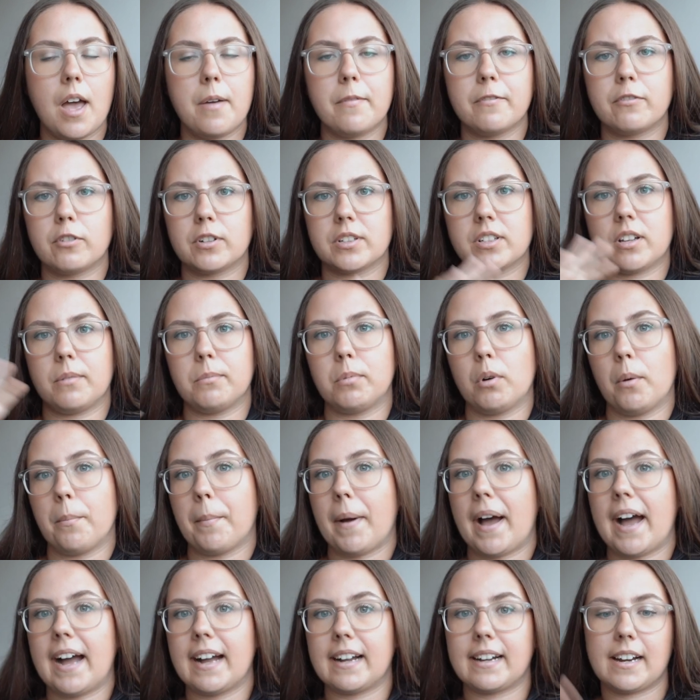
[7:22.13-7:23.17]
for example, a
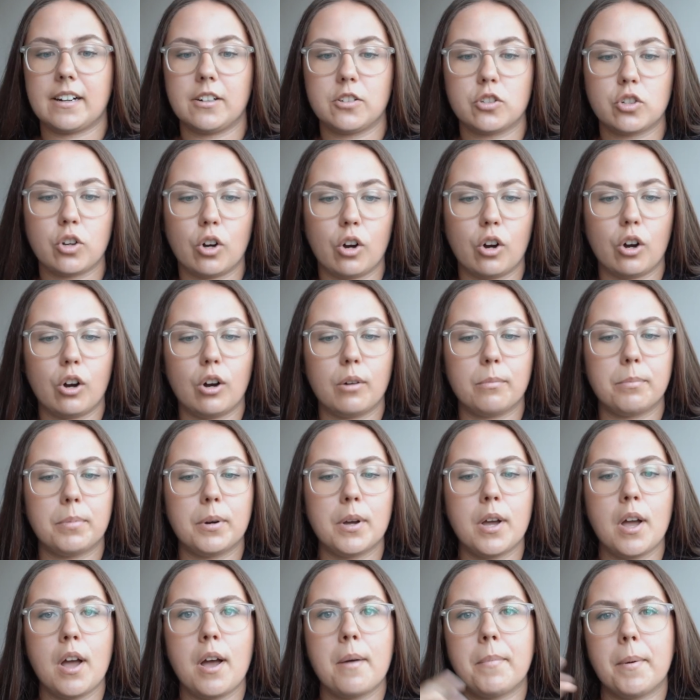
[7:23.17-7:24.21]
bag and a top,
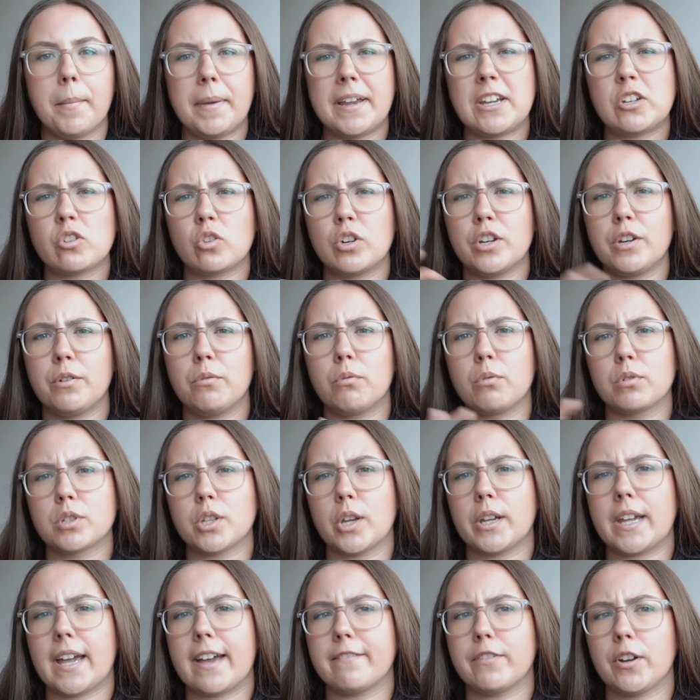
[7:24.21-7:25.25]
but make sure you also
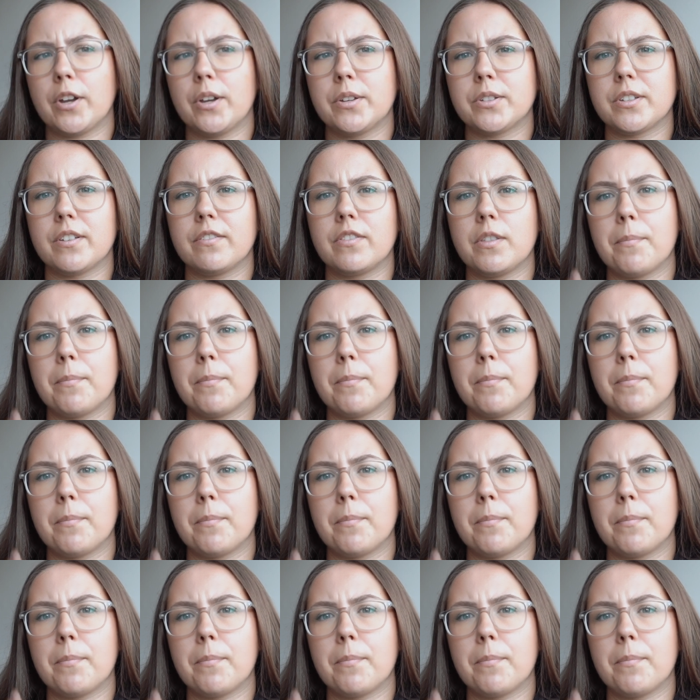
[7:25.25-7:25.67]
get photos of